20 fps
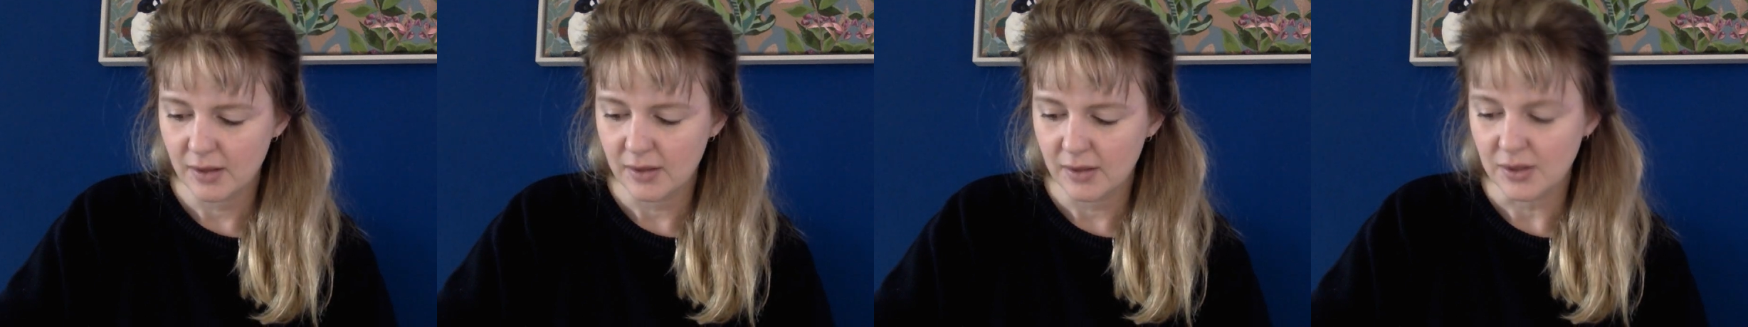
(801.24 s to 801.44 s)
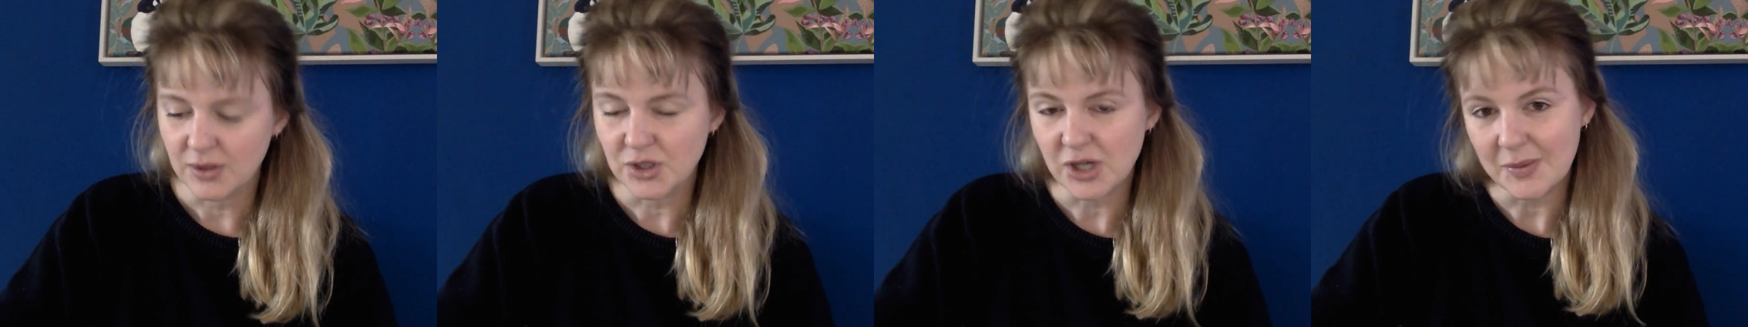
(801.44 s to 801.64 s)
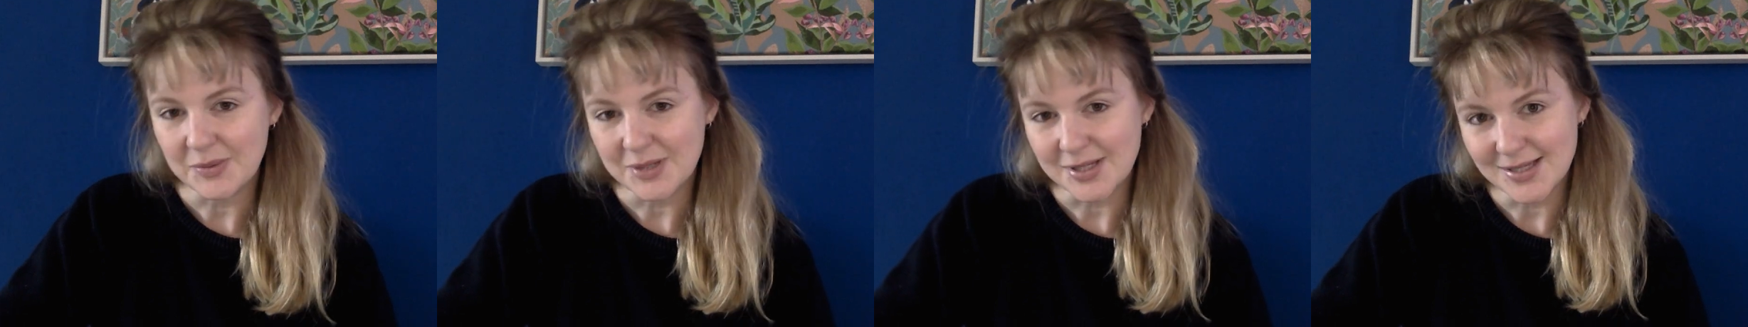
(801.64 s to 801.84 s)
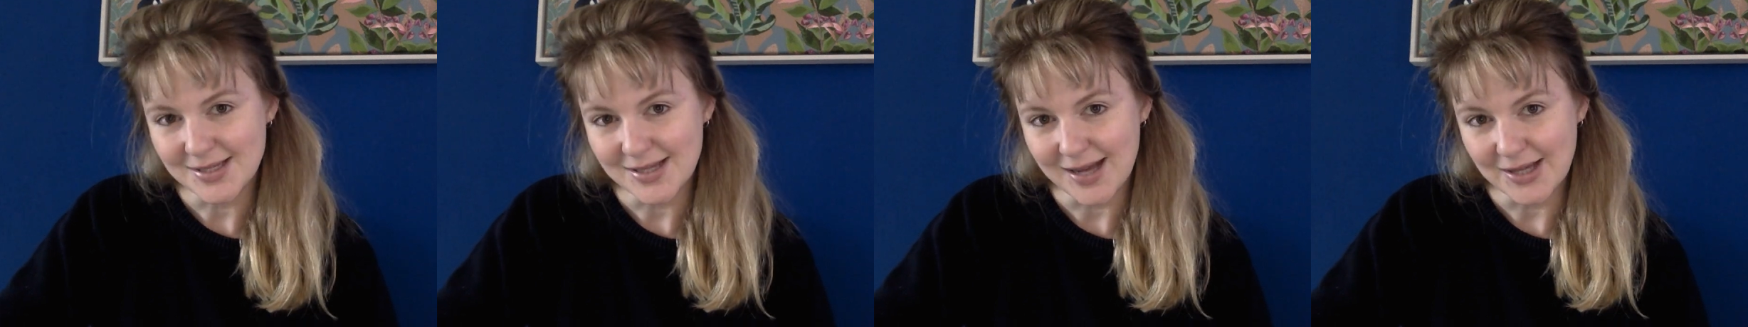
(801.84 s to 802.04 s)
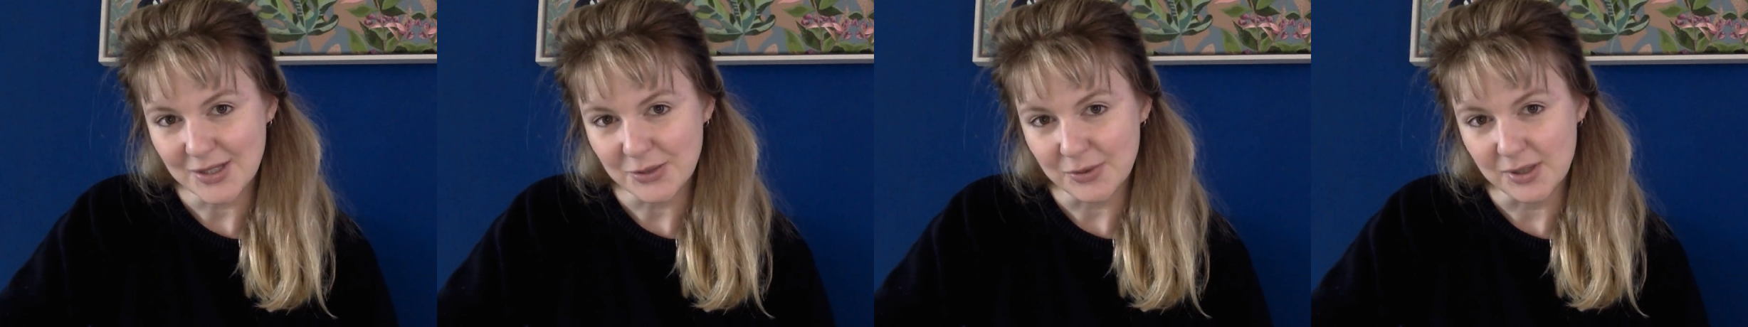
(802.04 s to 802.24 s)
the chapter
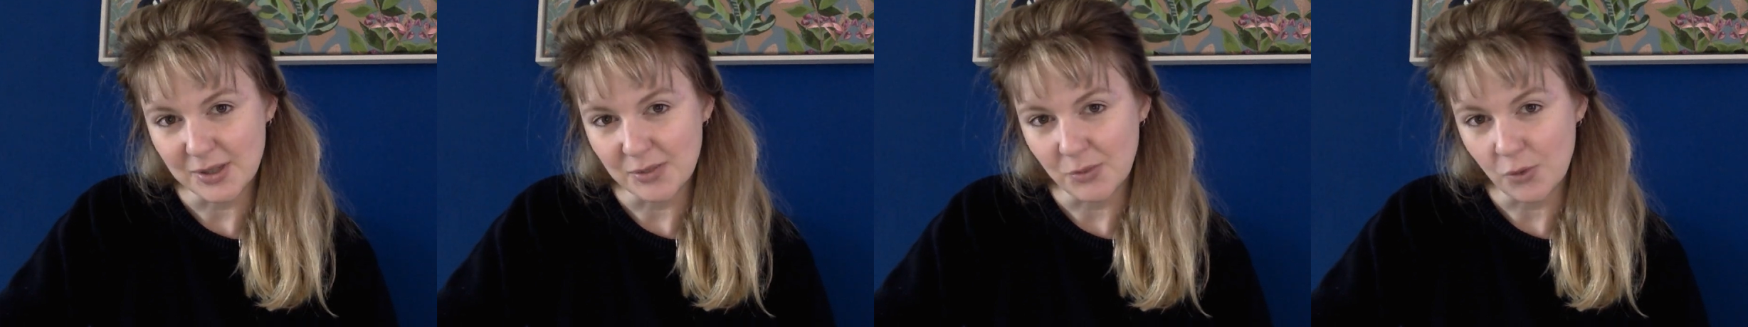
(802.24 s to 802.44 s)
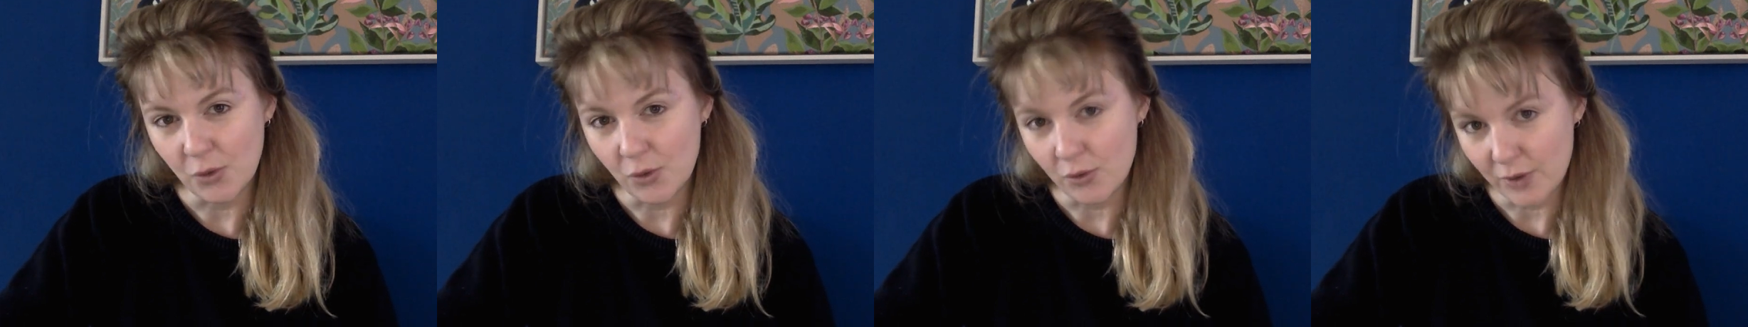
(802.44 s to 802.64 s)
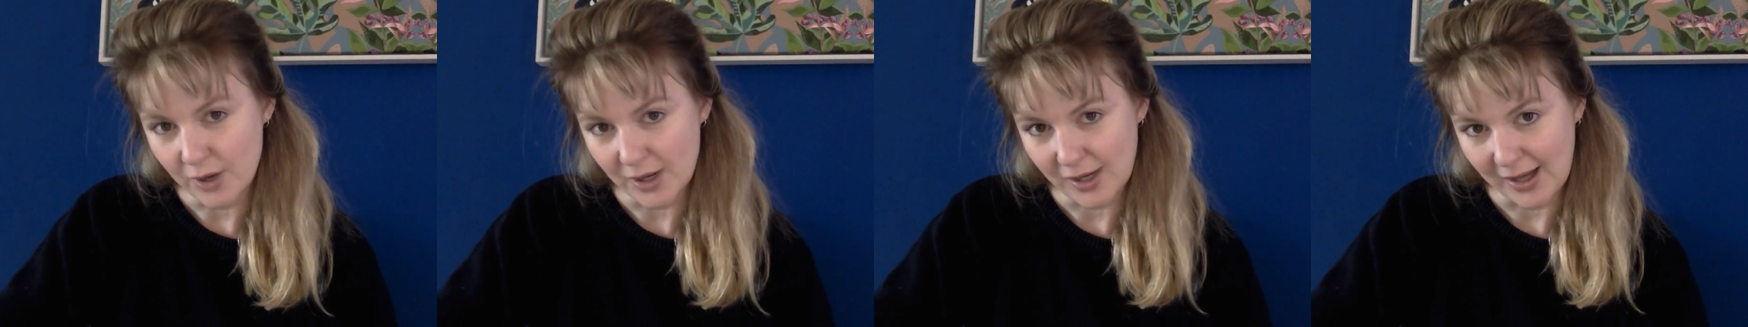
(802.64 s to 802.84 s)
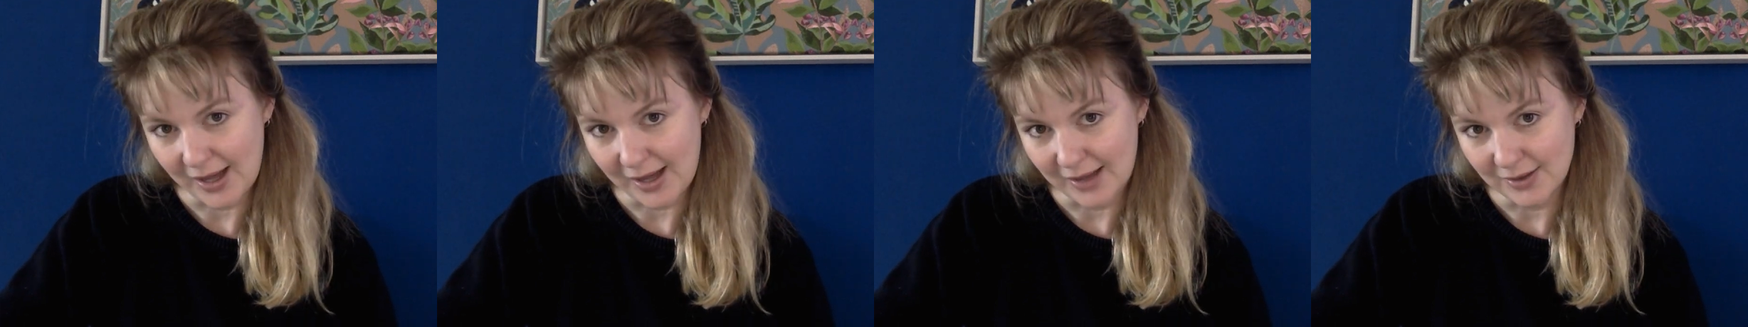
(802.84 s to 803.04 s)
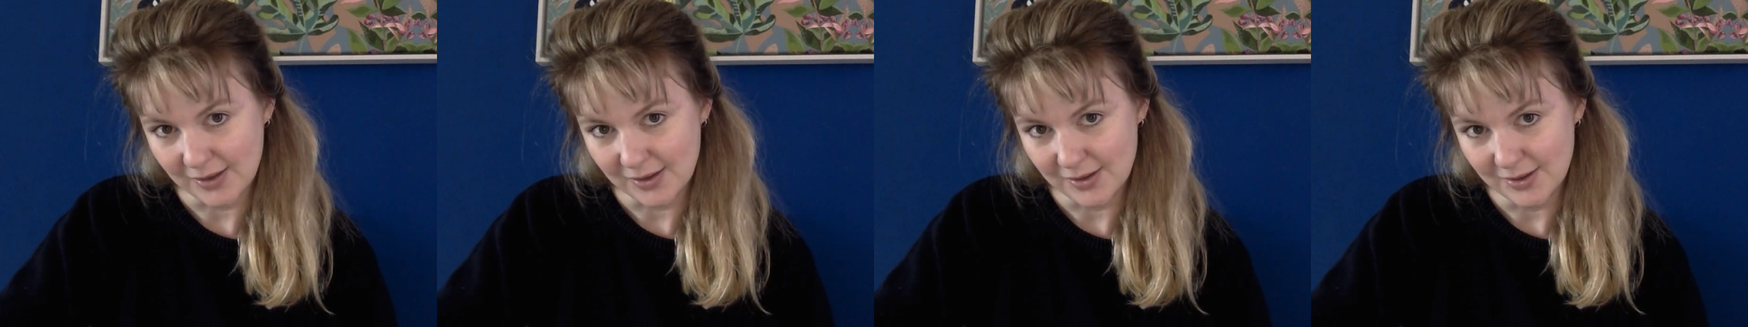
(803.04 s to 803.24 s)
starts with them already
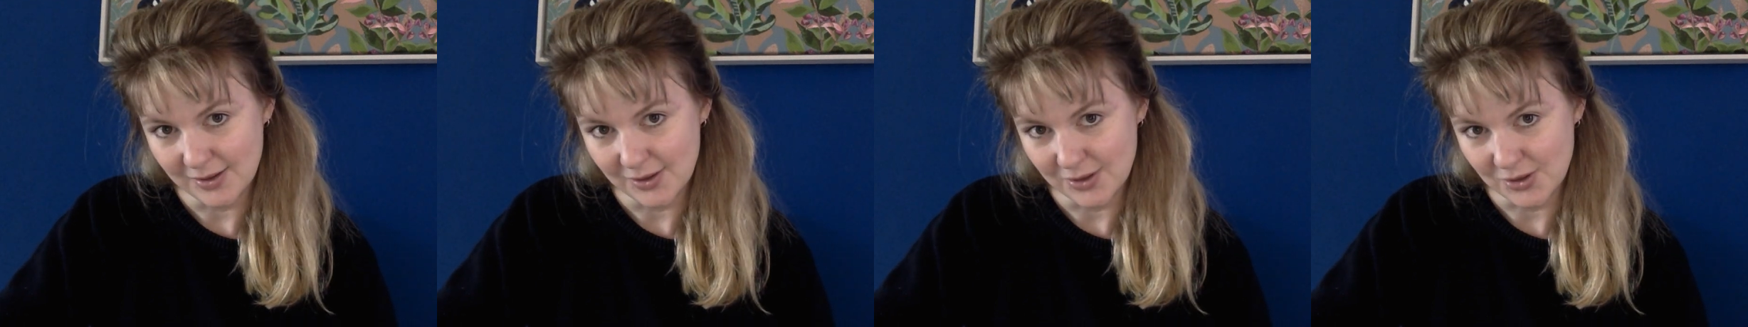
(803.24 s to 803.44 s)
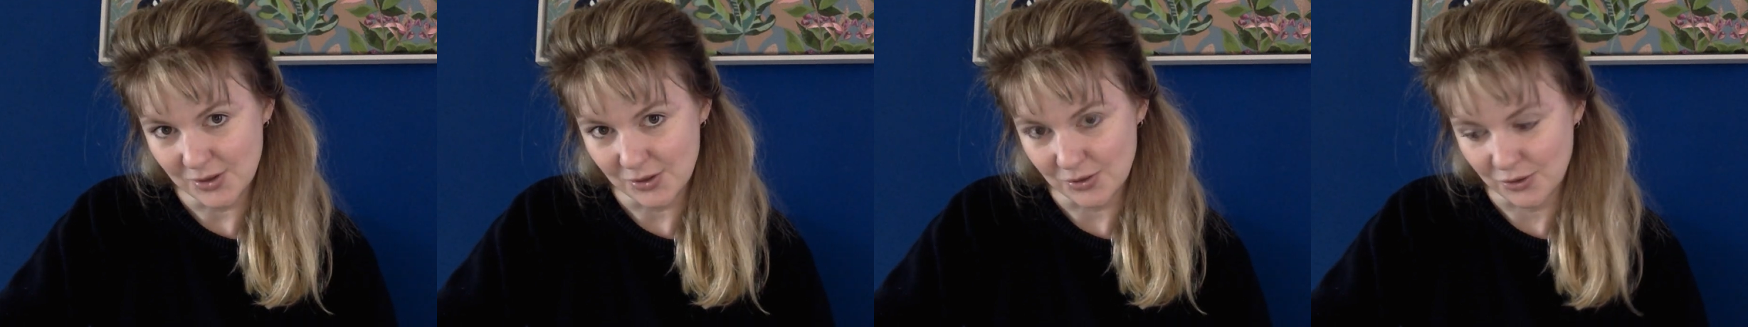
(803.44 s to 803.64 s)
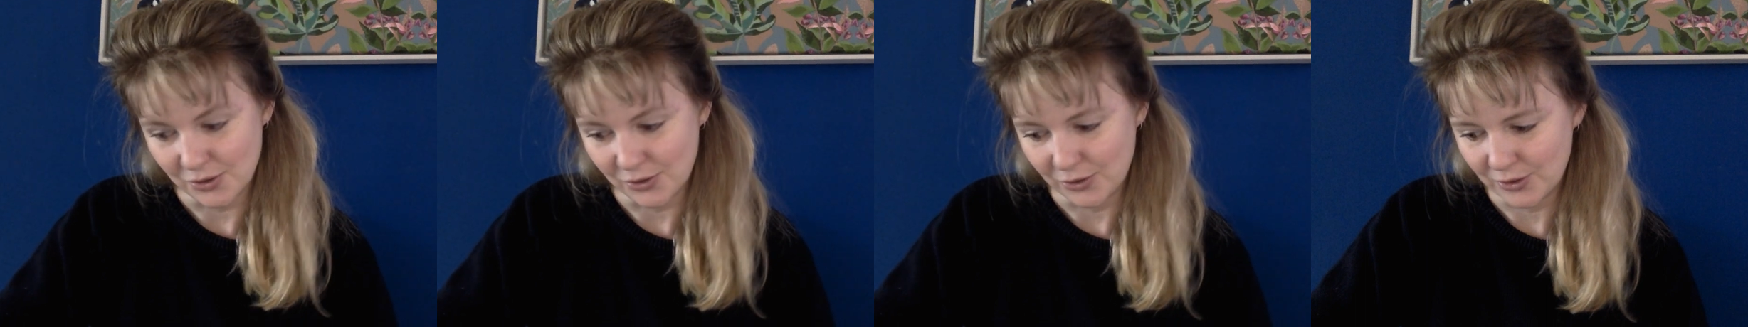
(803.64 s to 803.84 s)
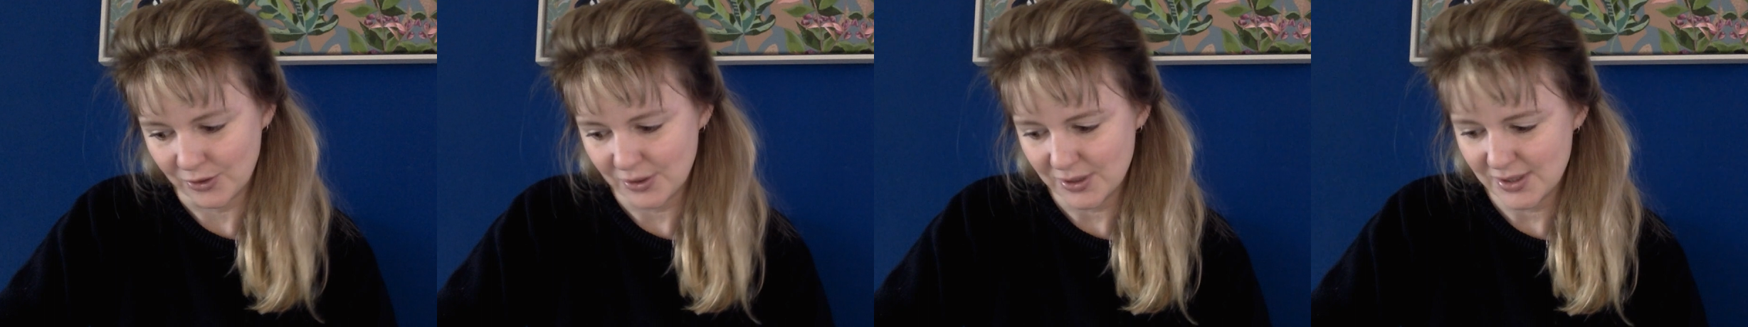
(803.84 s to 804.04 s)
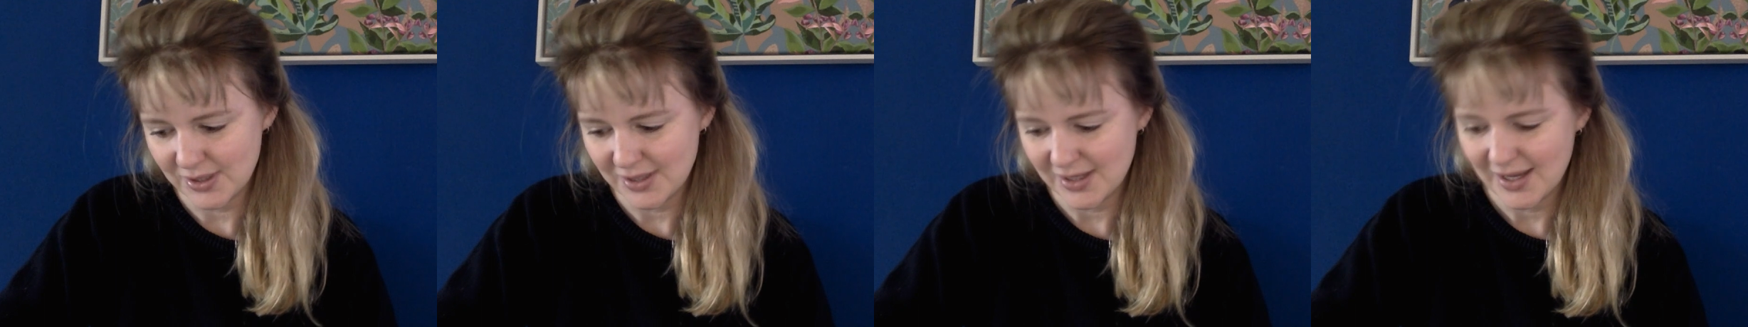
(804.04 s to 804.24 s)
at the chalk
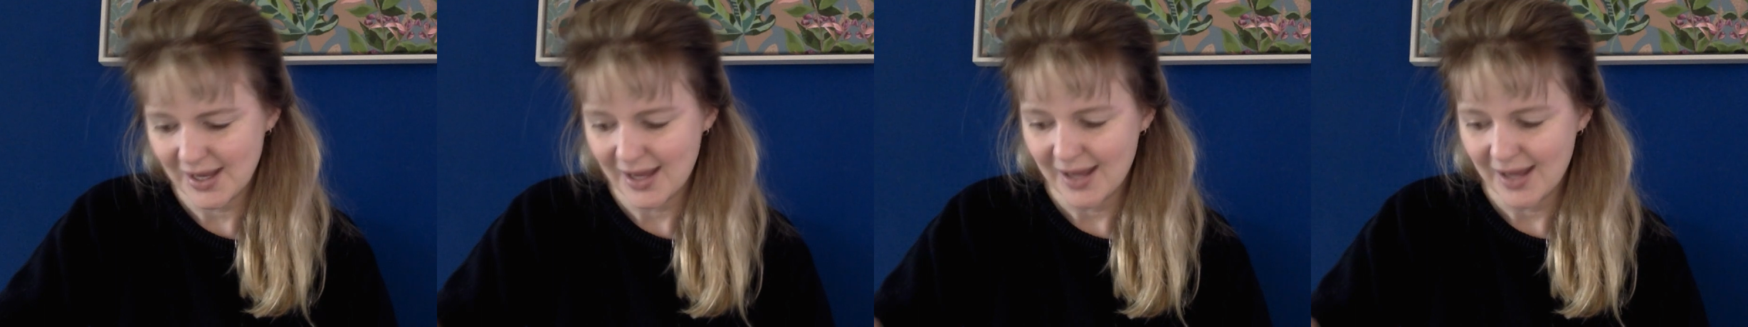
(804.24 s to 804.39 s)
horse.